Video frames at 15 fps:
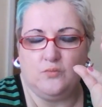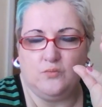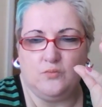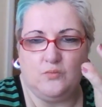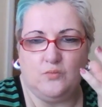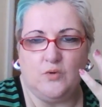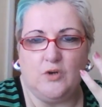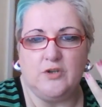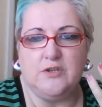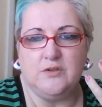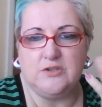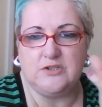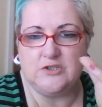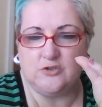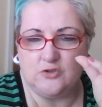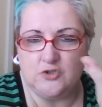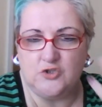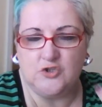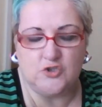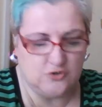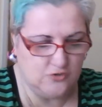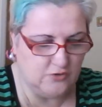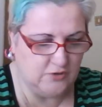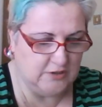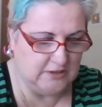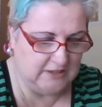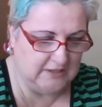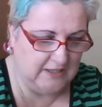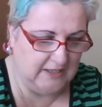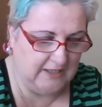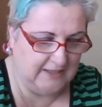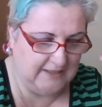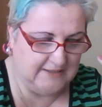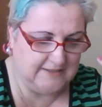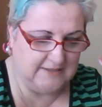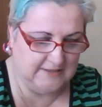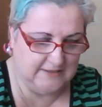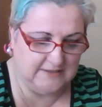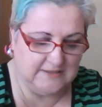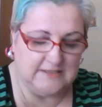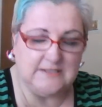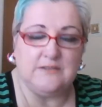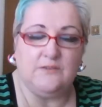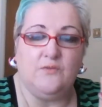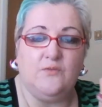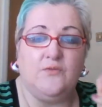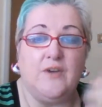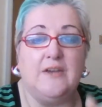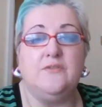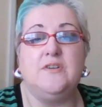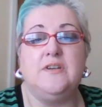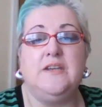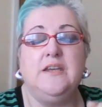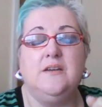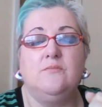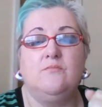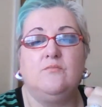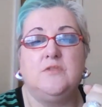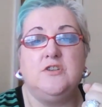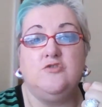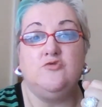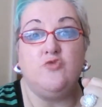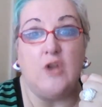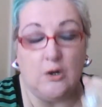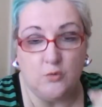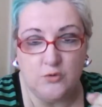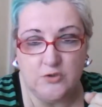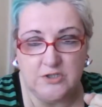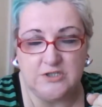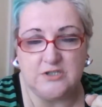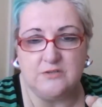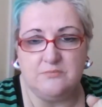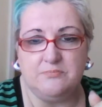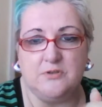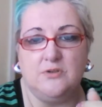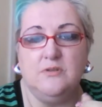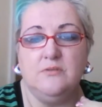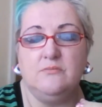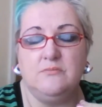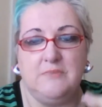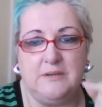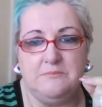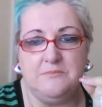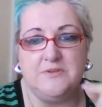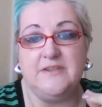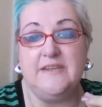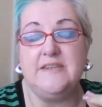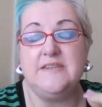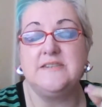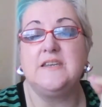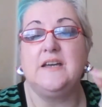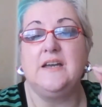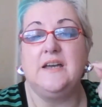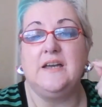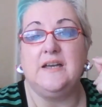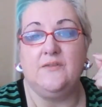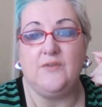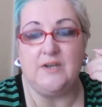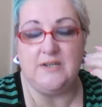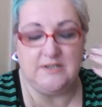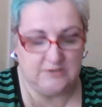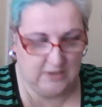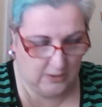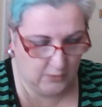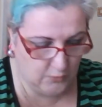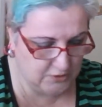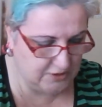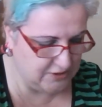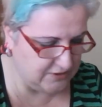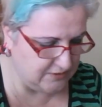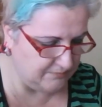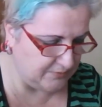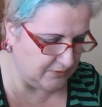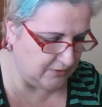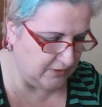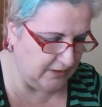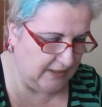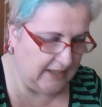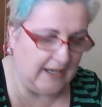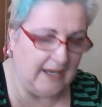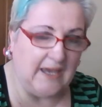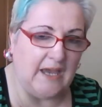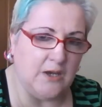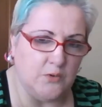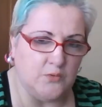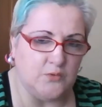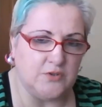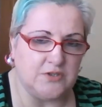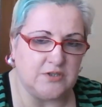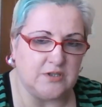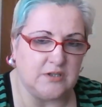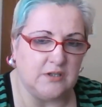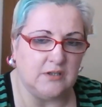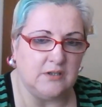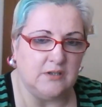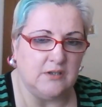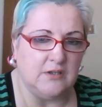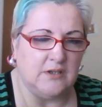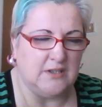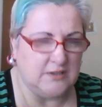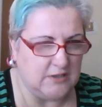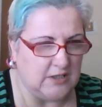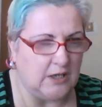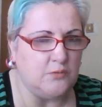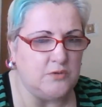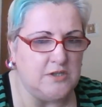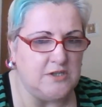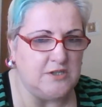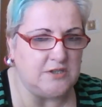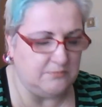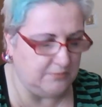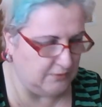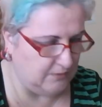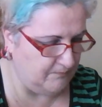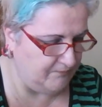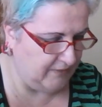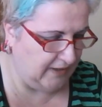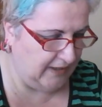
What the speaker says: why it's constructed, is that it is a very noticeable, remember this, a very noticeable house. Noticeable.